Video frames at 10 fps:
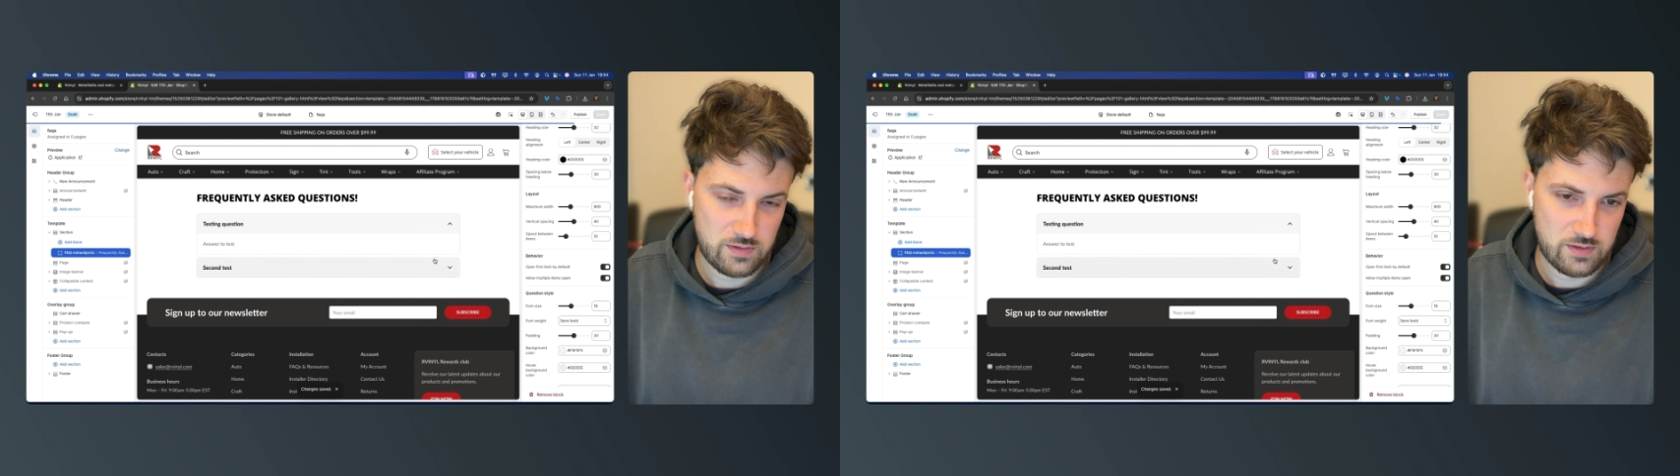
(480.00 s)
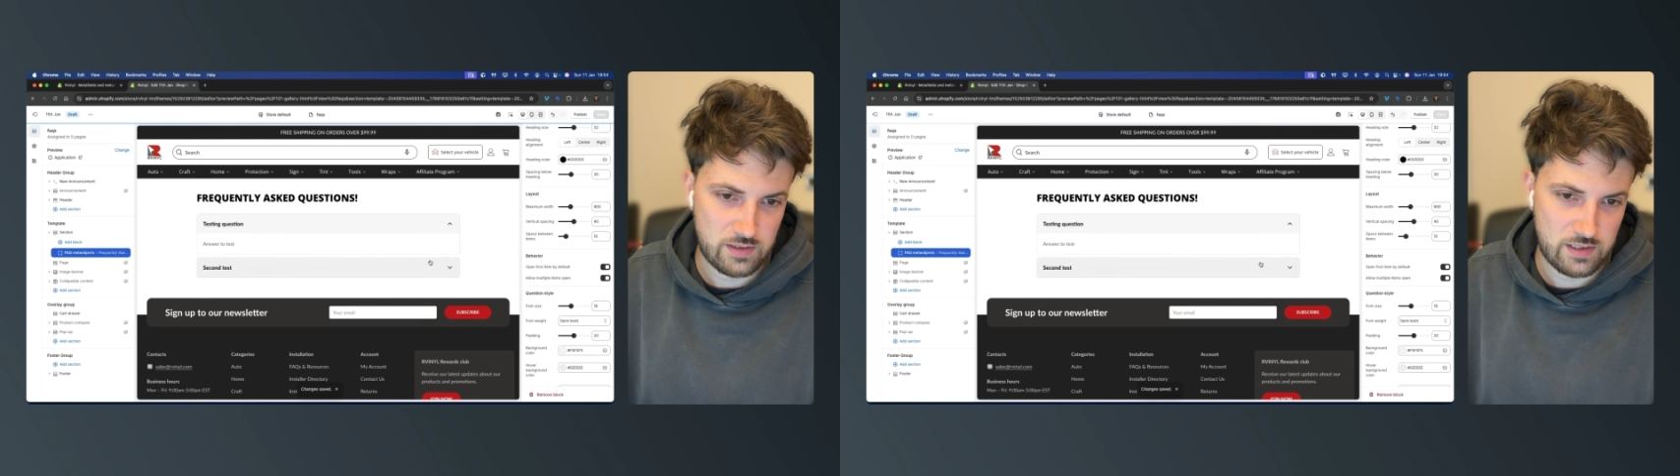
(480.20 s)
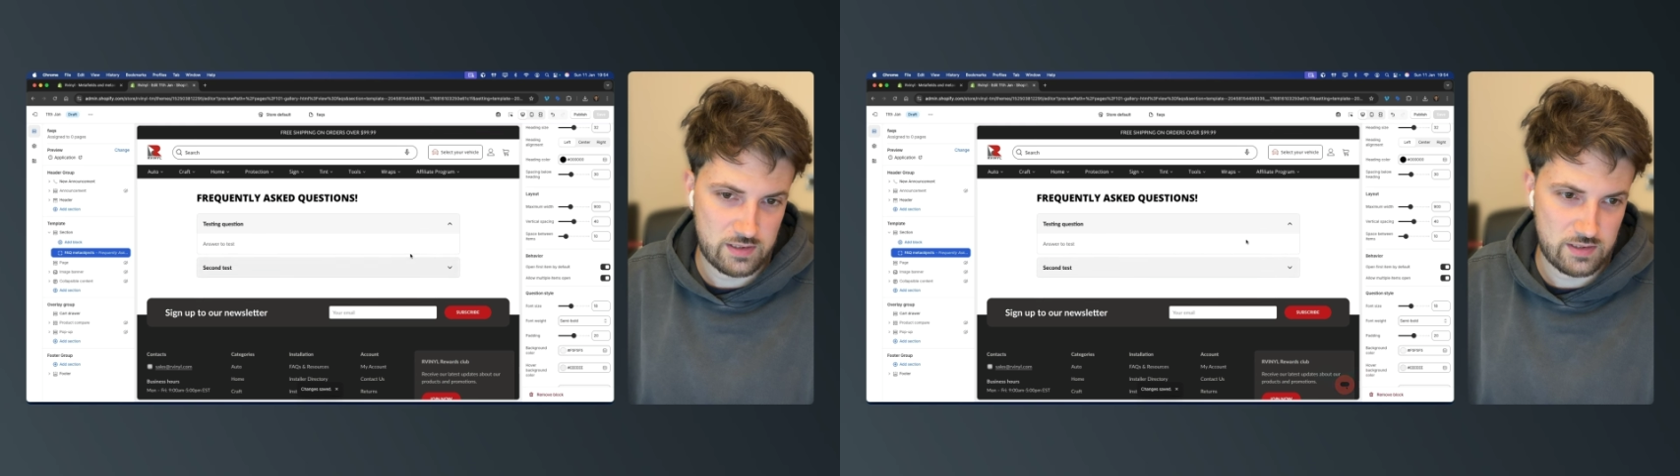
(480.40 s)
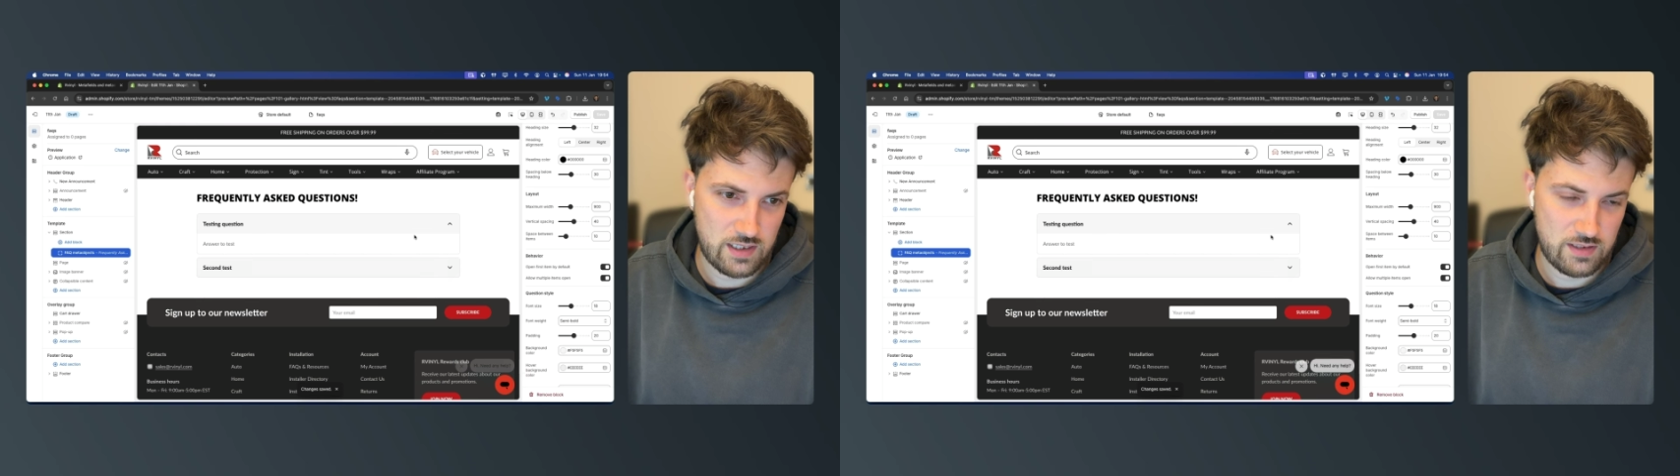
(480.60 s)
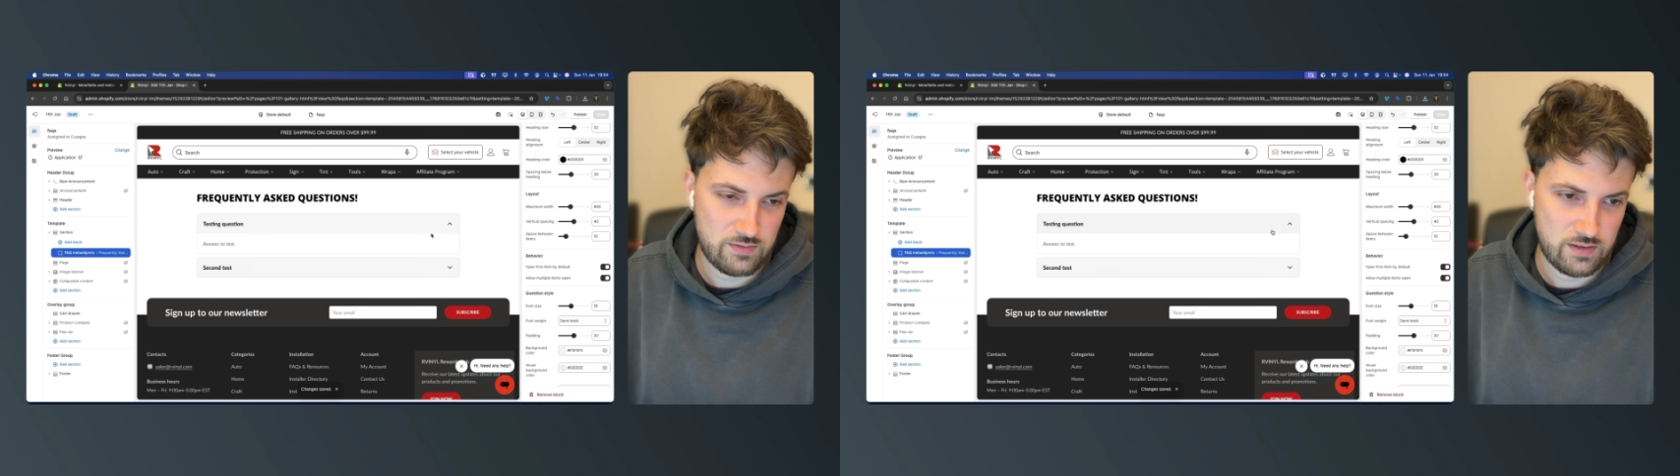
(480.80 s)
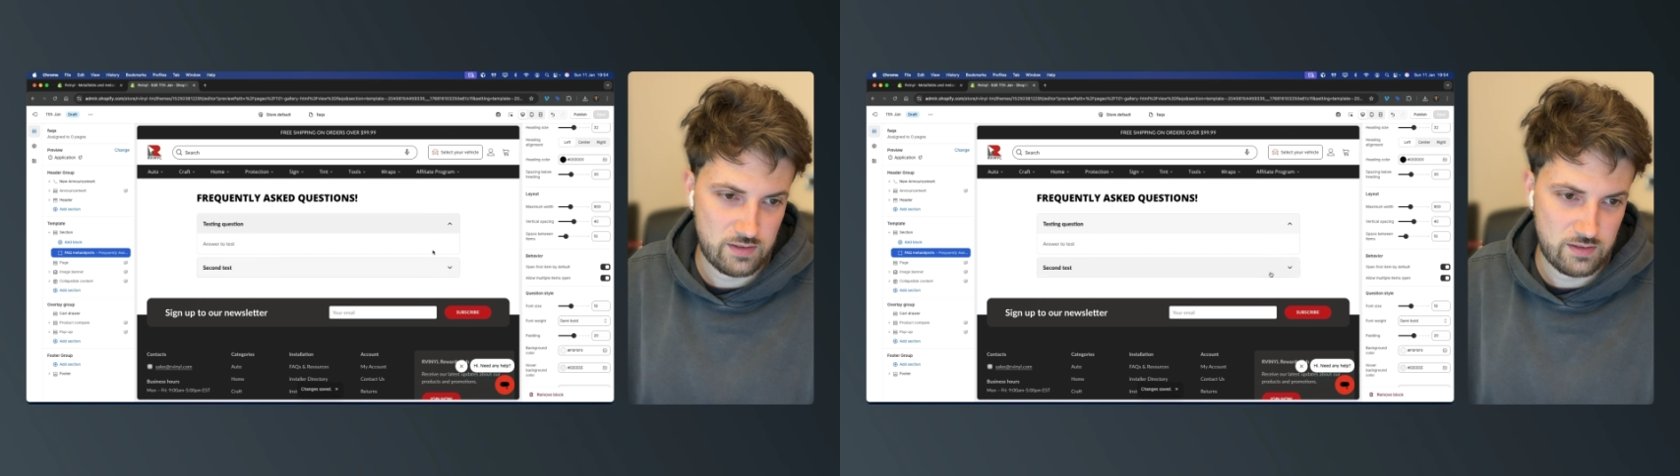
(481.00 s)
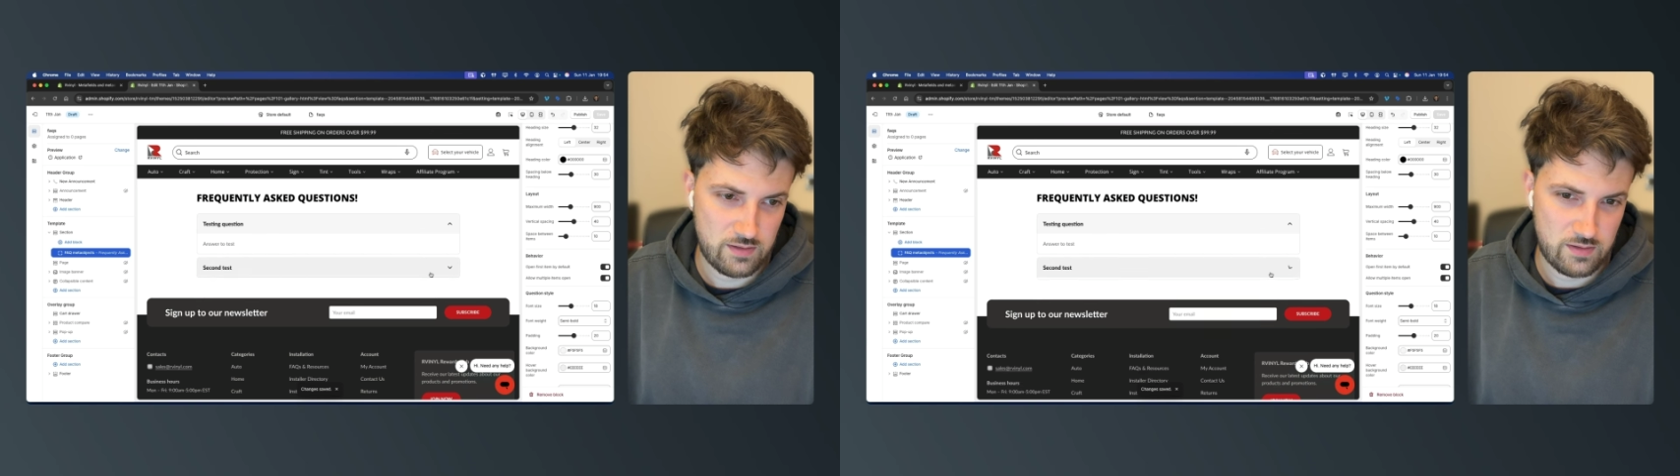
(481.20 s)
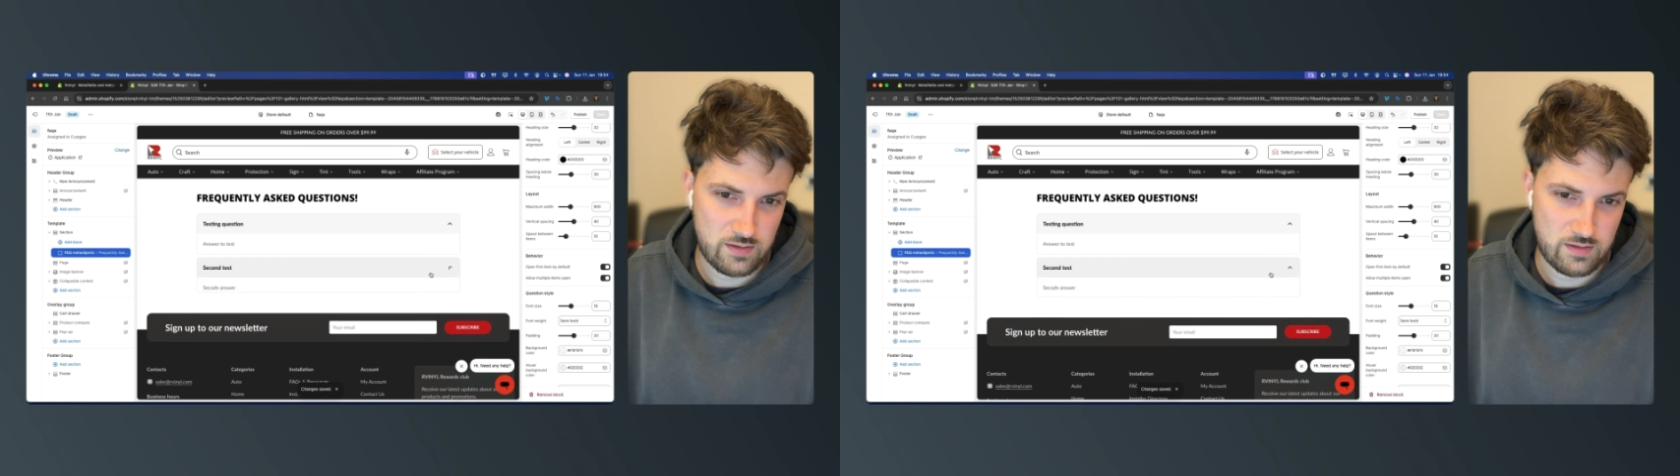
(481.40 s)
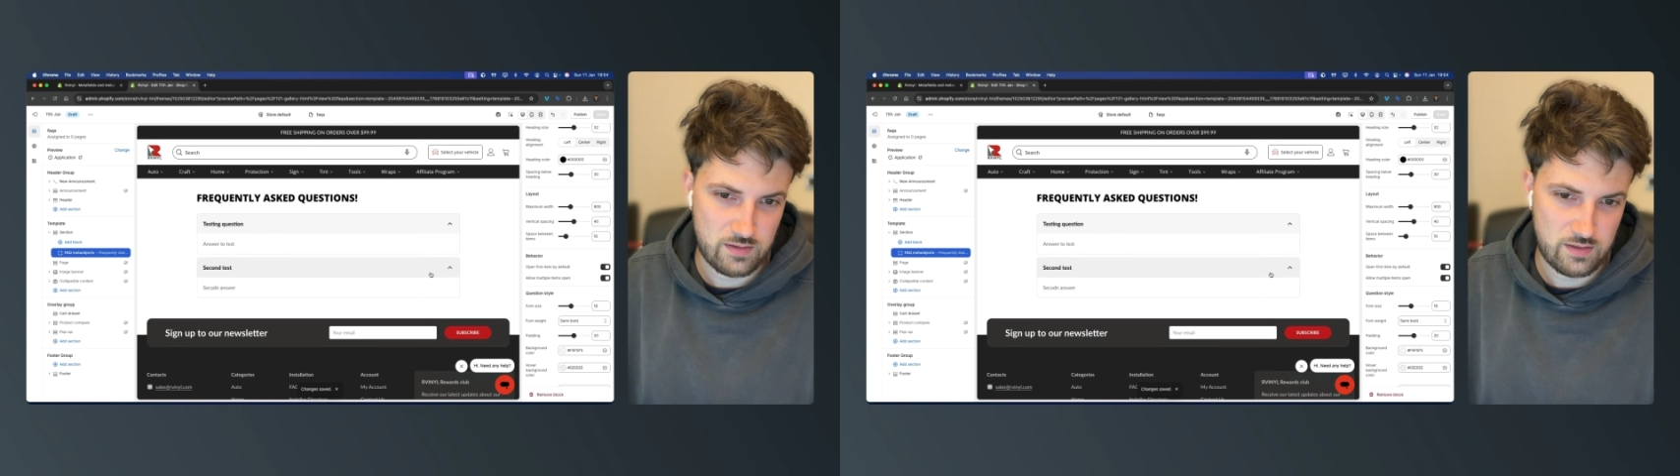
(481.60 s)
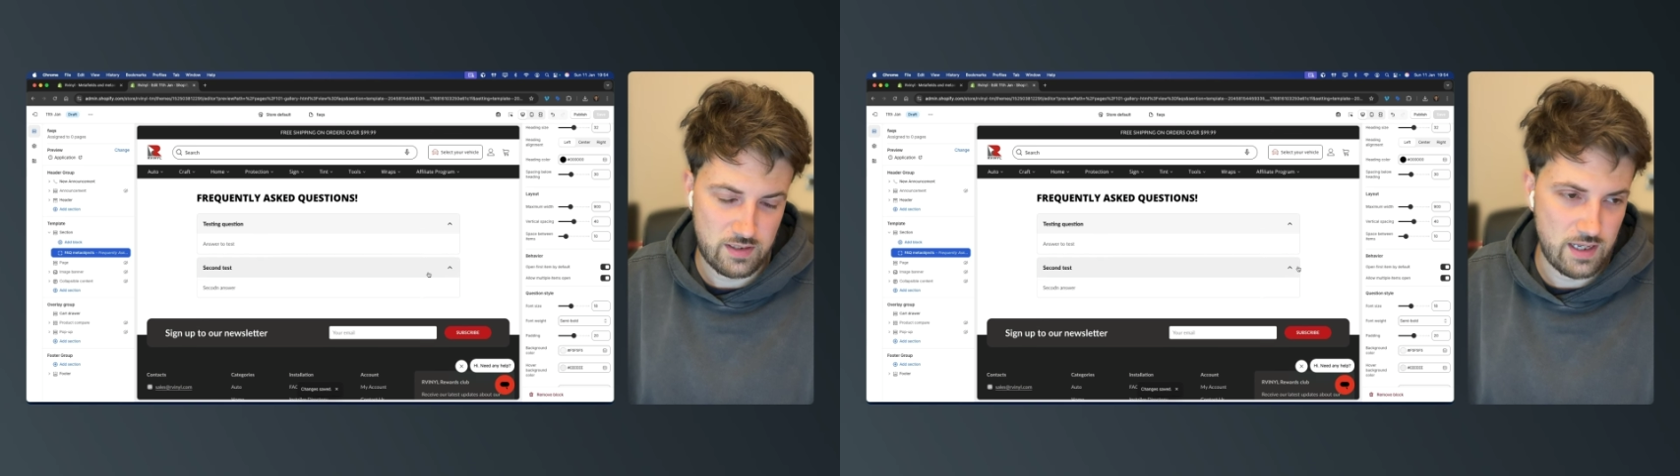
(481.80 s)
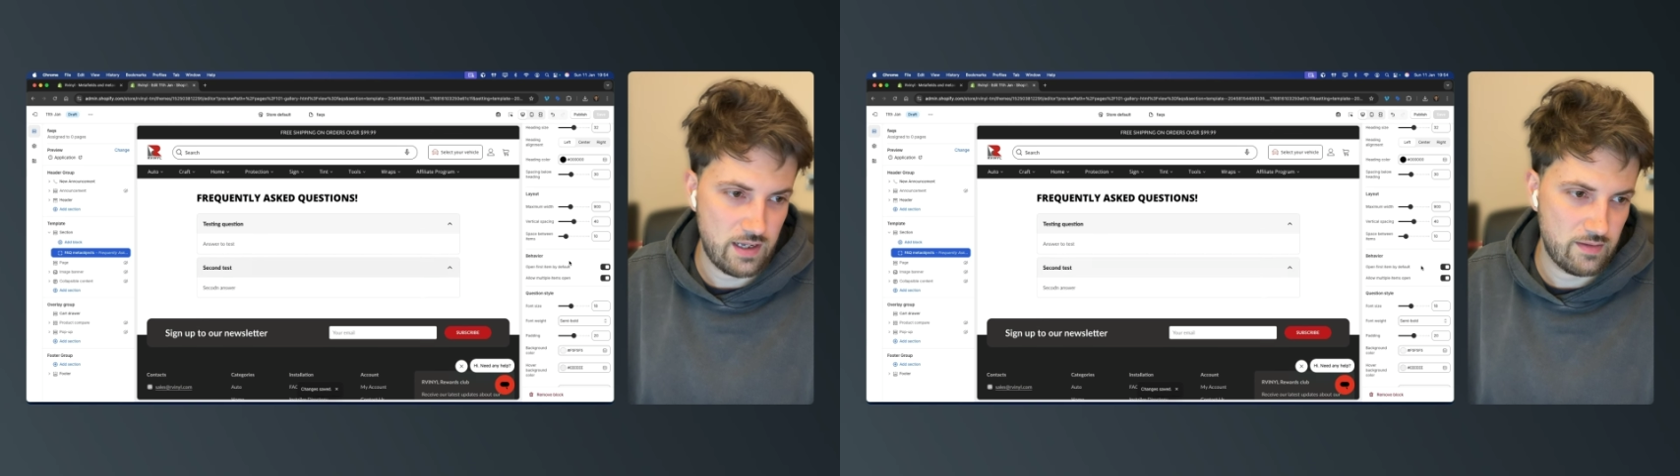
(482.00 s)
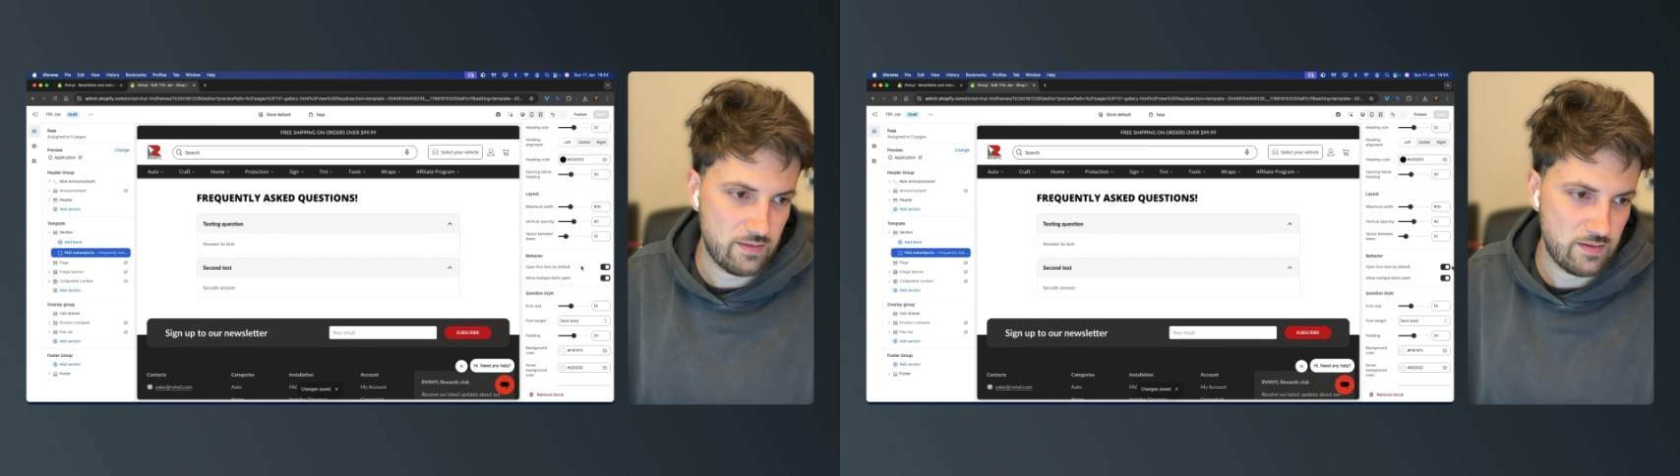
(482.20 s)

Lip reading: So need saving. Yeah.